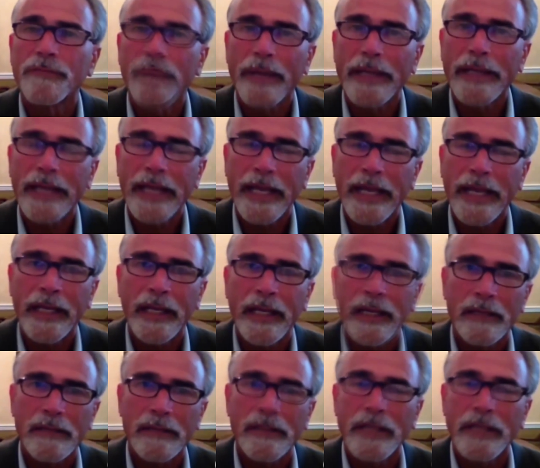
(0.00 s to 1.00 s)

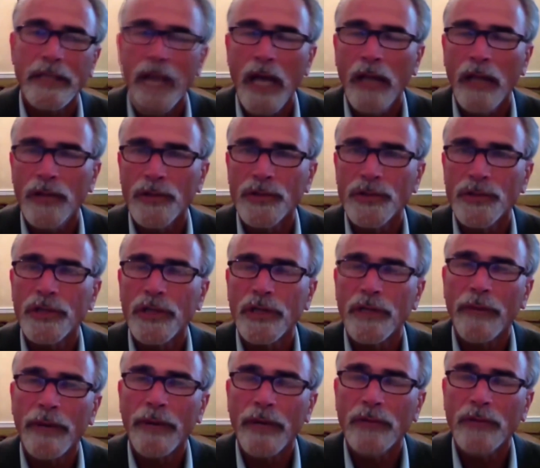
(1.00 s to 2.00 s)
maintaining the knowledge
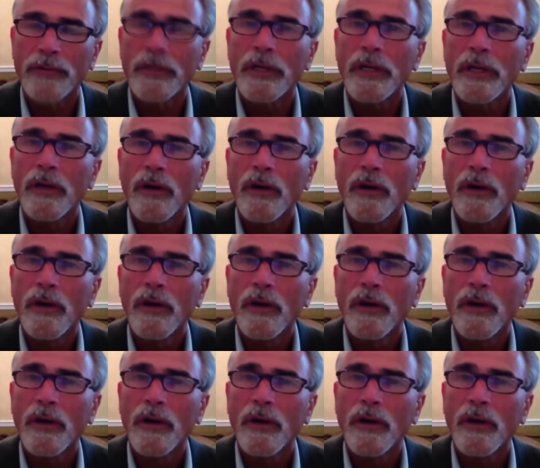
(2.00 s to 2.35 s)
about